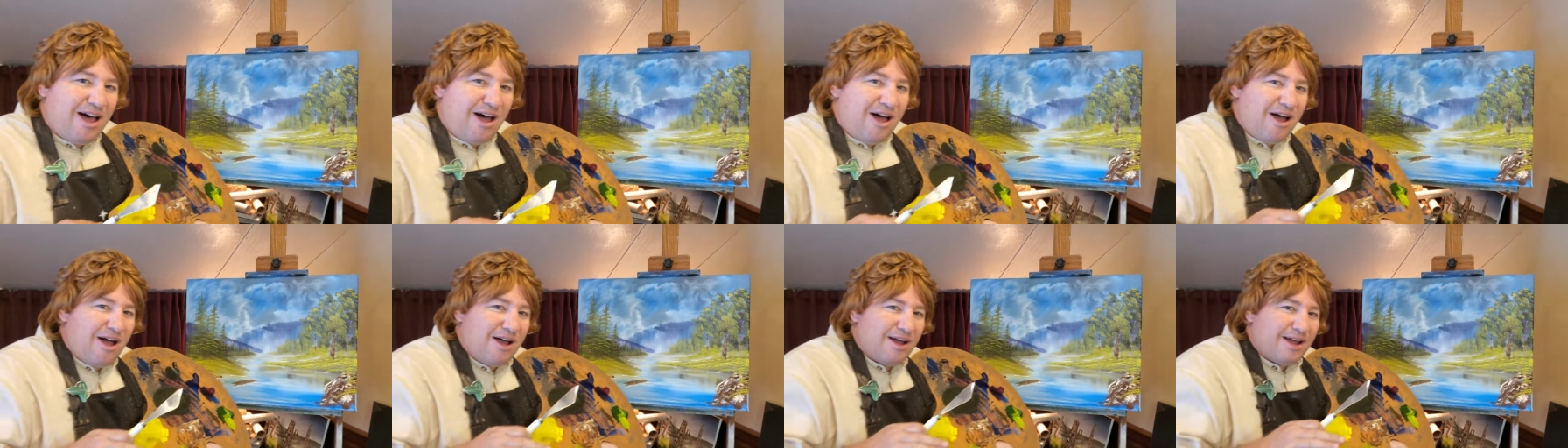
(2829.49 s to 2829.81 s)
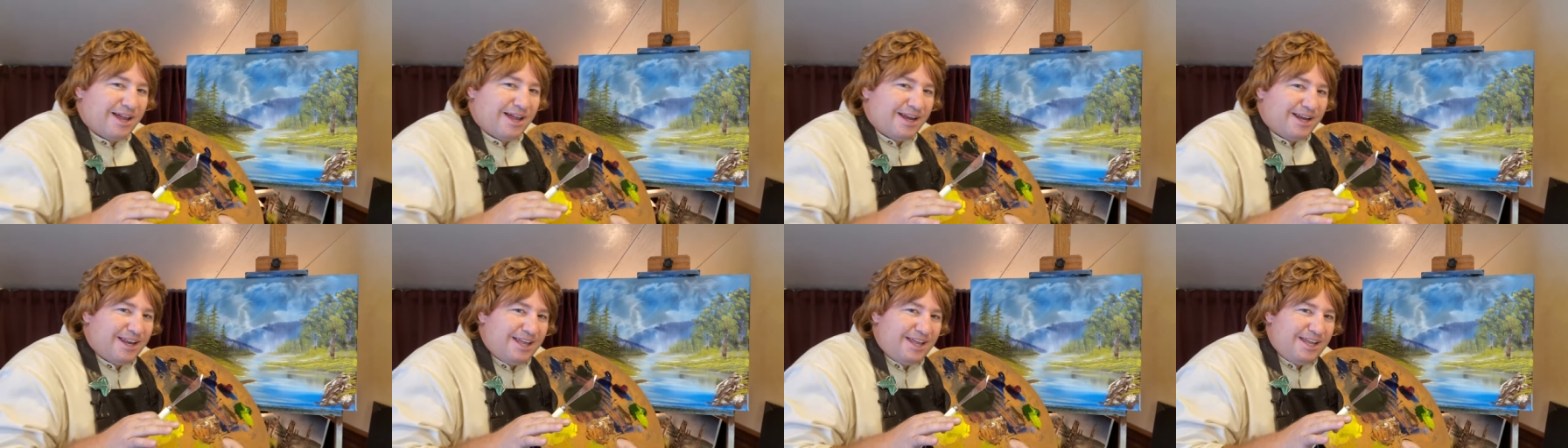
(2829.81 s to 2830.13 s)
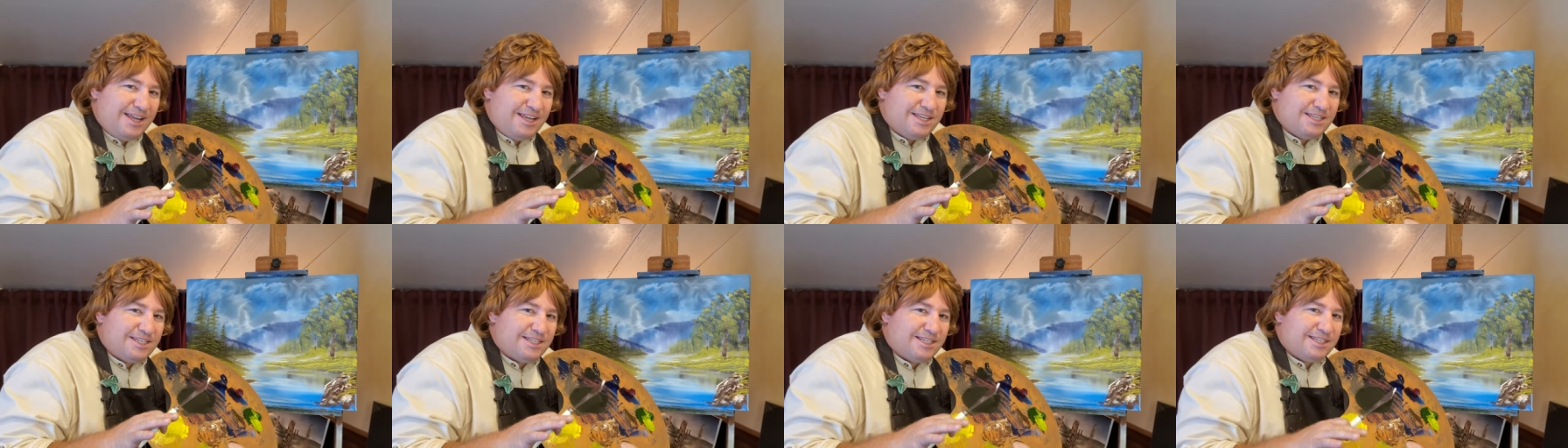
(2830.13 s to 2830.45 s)
log, and
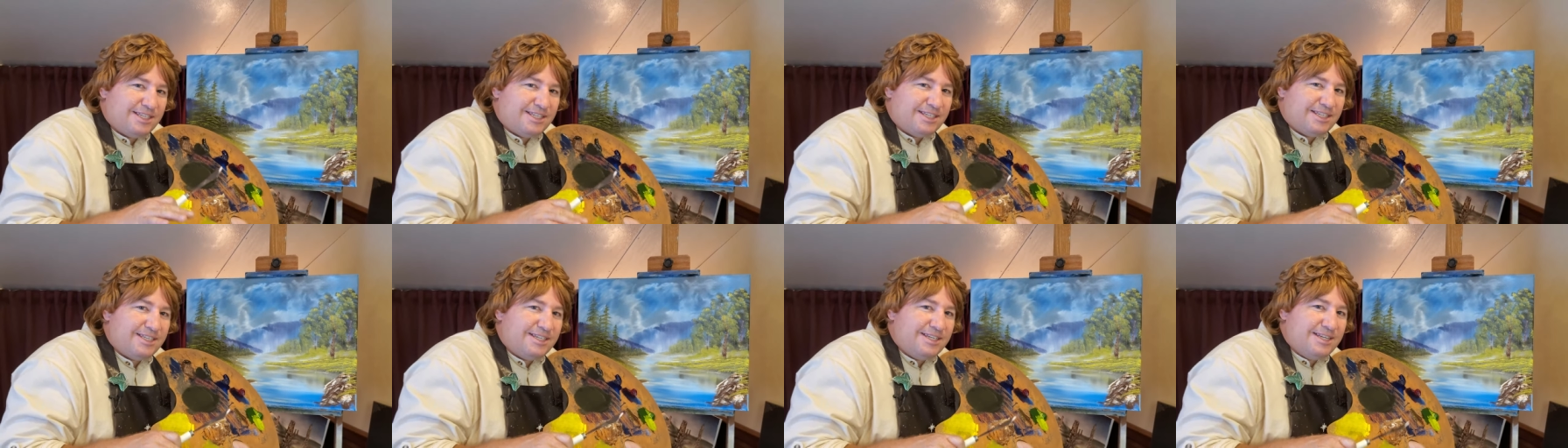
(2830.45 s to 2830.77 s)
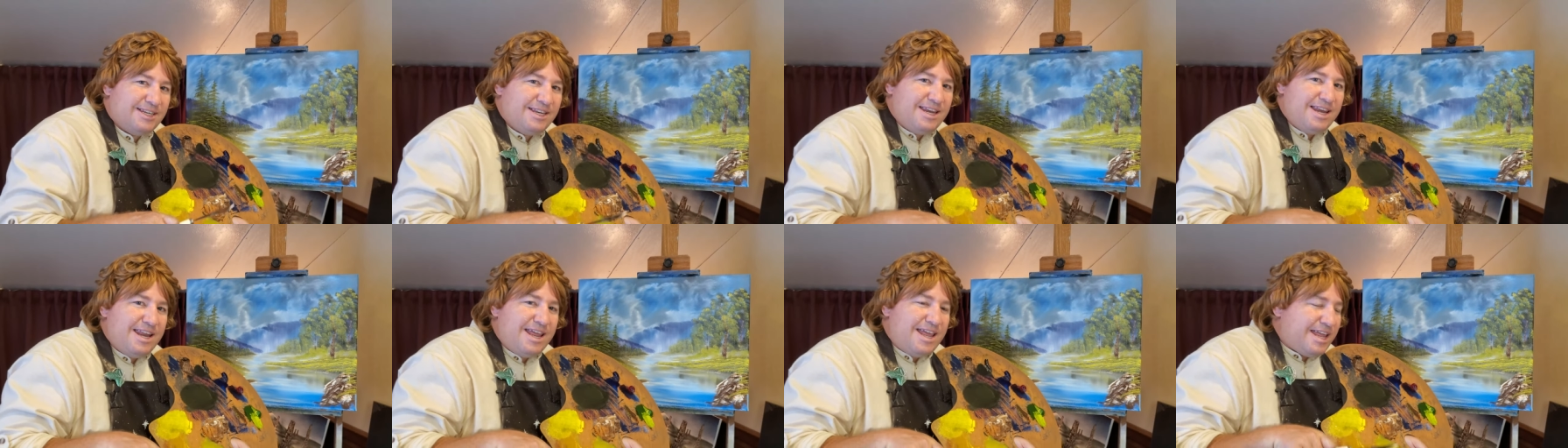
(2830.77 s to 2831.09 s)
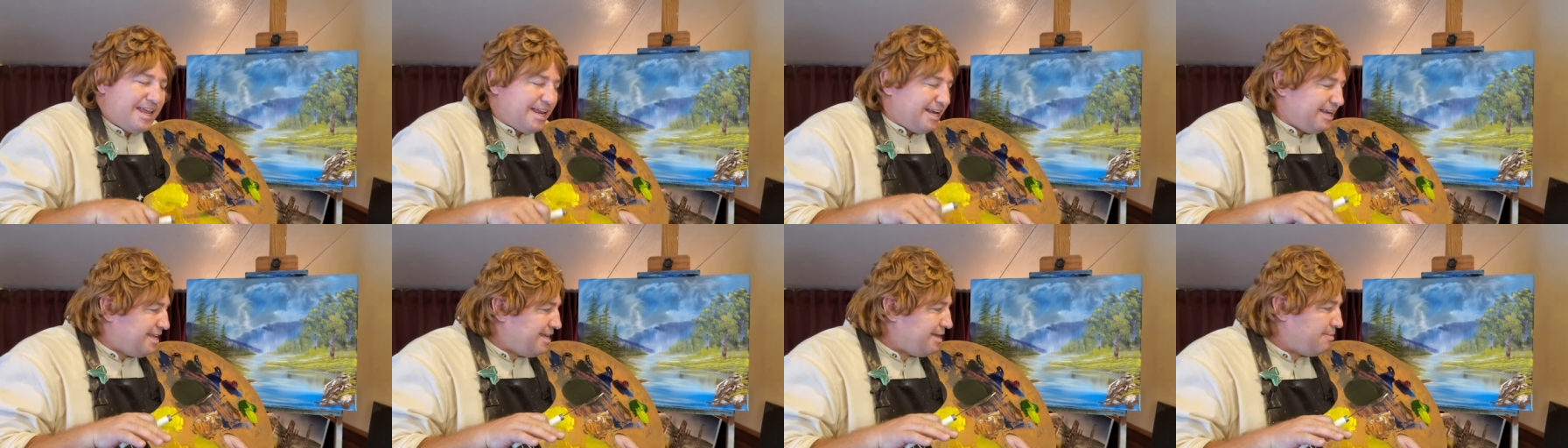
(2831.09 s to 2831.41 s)
he
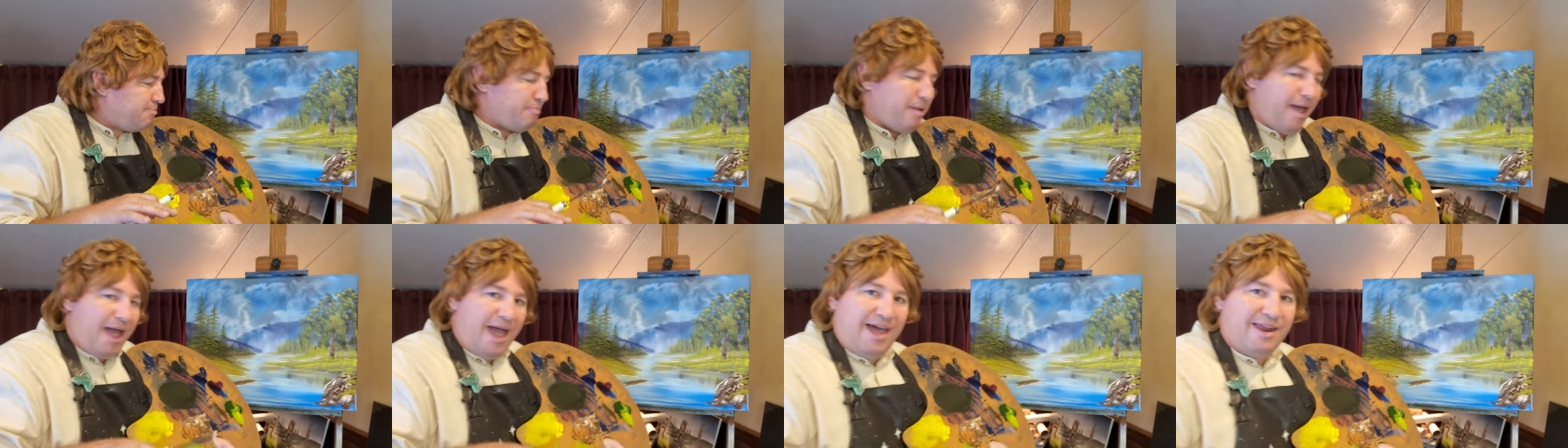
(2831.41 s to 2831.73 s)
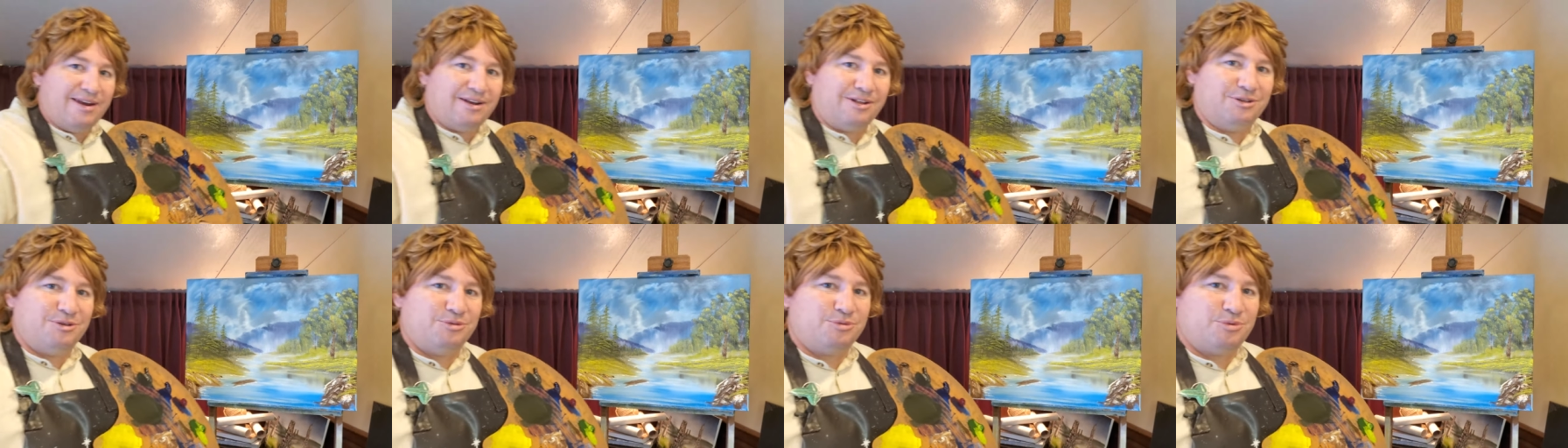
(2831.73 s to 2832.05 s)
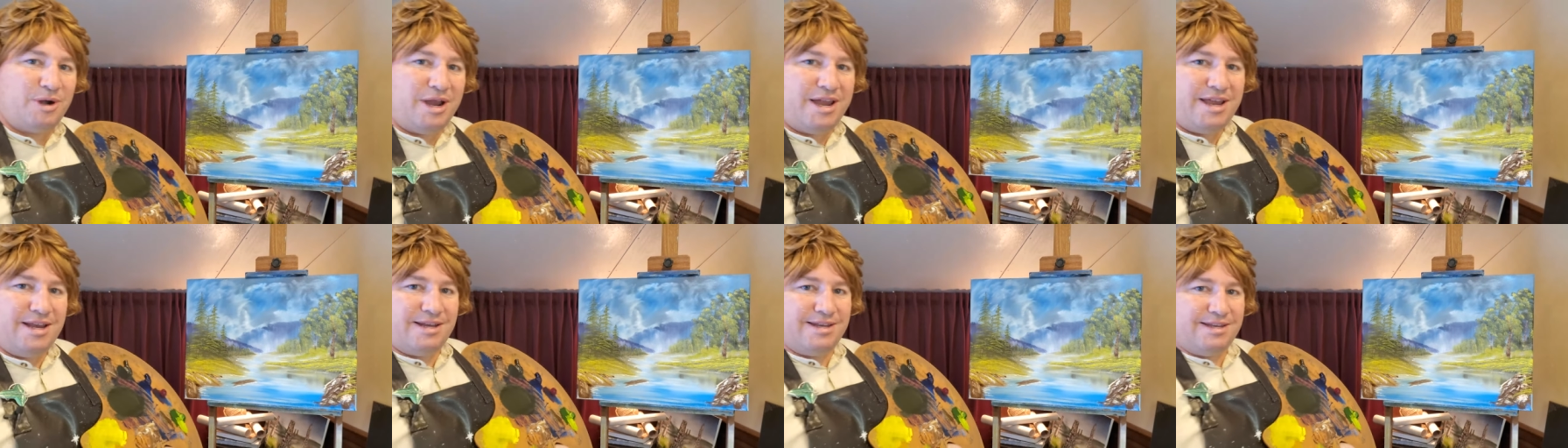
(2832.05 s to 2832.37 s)
sneakily paddled
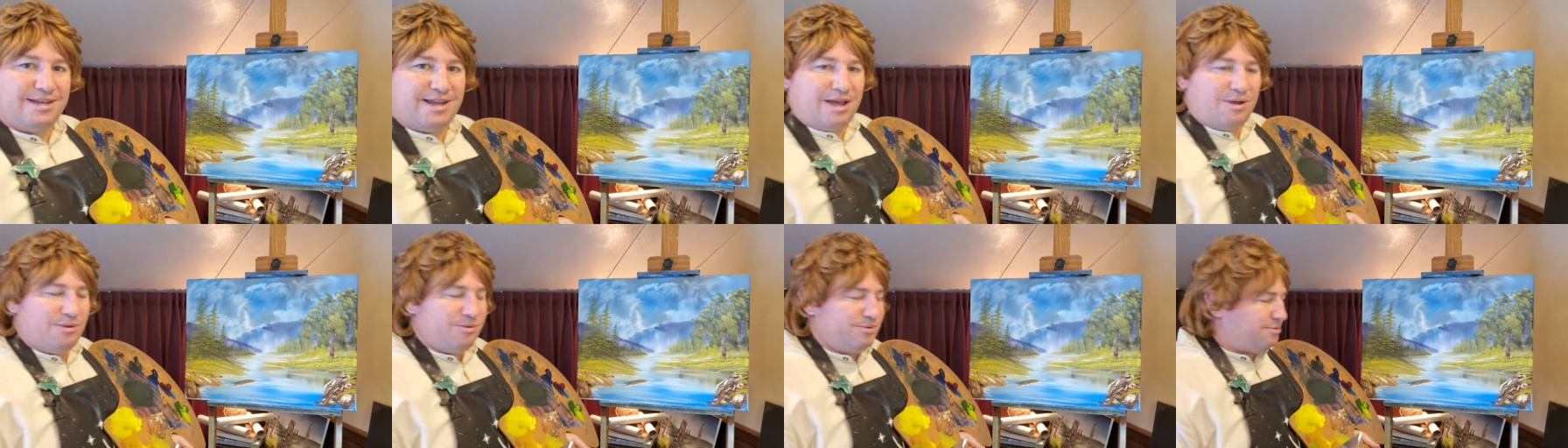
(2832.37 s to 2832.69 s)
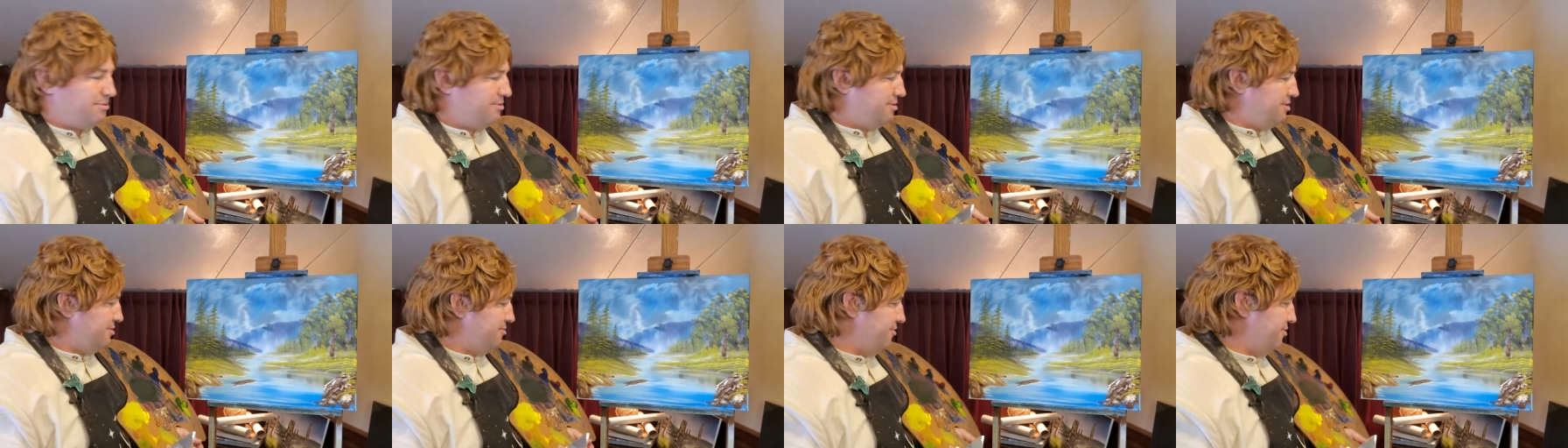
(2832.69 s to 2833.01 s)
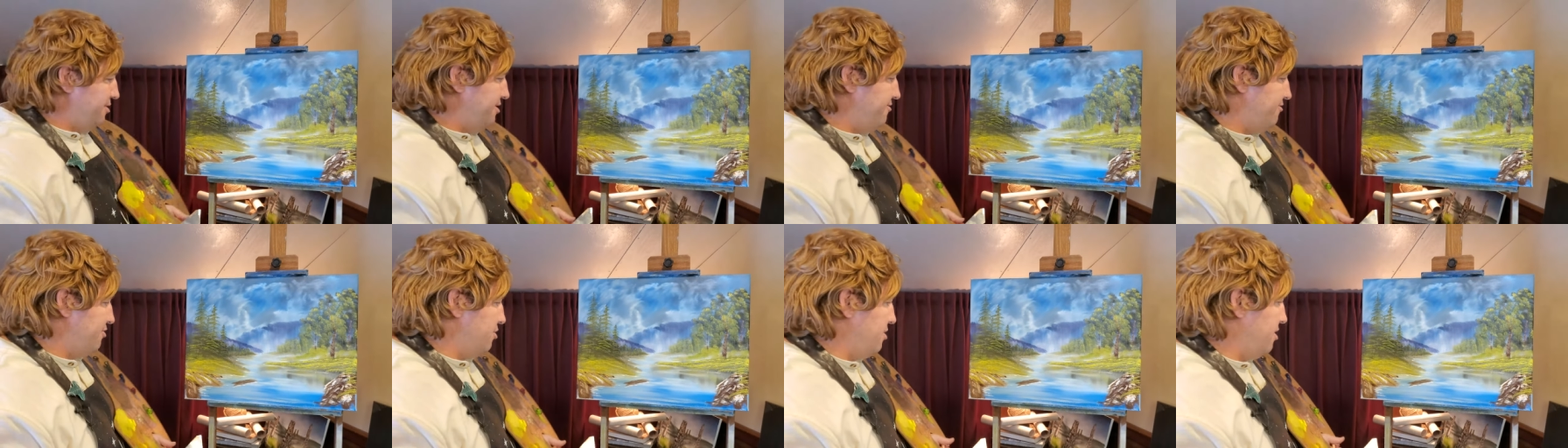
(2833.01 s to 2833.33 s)
right down the
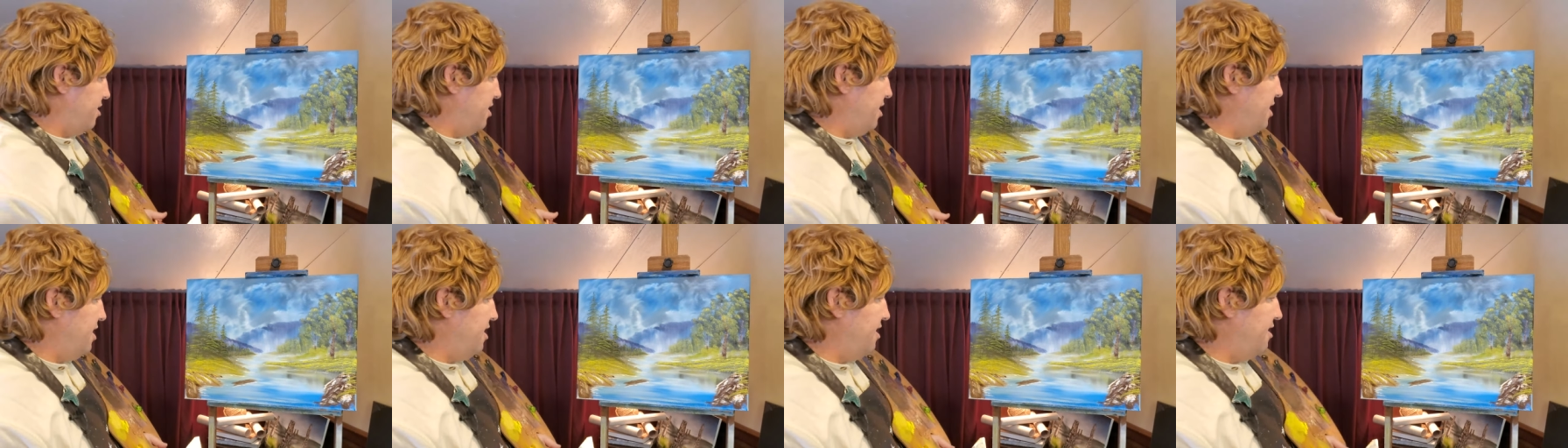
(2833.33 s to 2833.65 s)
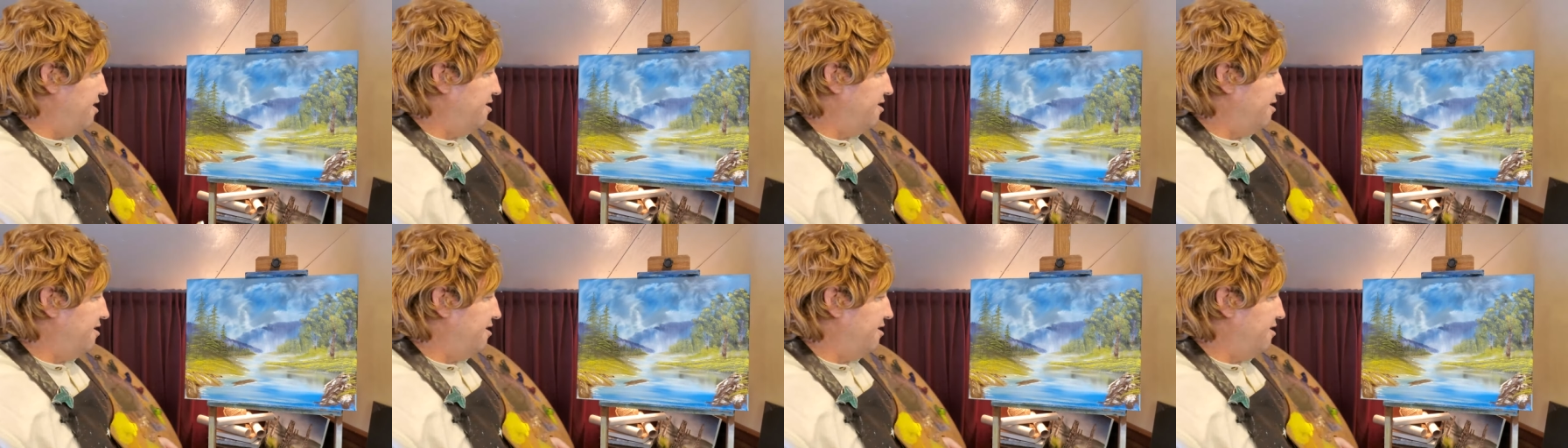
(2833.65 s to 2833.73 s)
river,